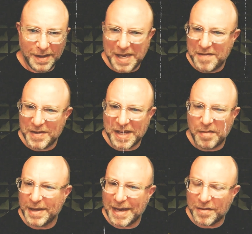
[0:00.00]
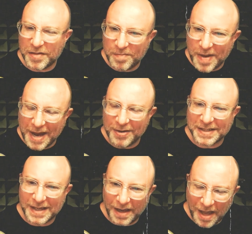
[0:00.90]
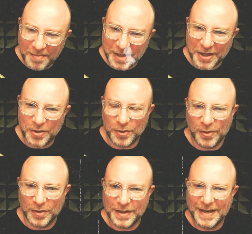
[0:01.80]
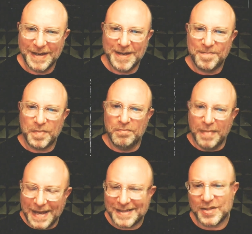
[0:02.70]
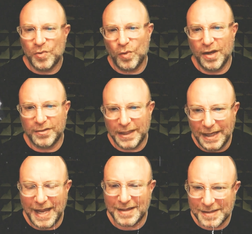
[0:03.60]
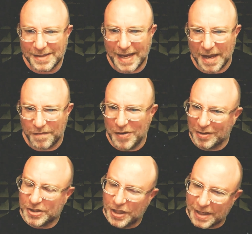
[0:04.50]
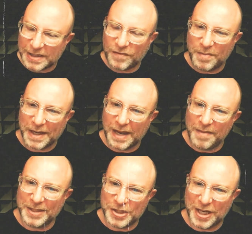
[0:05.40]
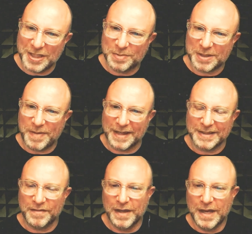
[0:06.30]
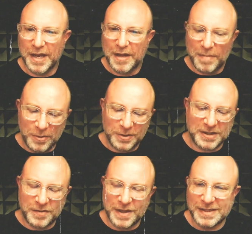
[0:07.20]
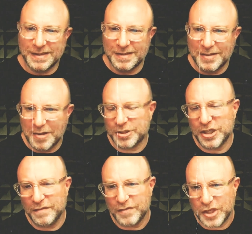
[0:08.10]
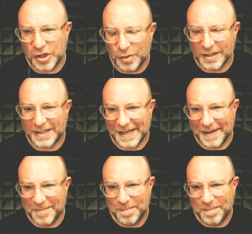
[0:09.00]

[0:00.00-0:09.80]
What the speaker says: Even coming out of the Paris Climate Accord makes the world less safe, not just from a climate change perspective, but also this notion of unity.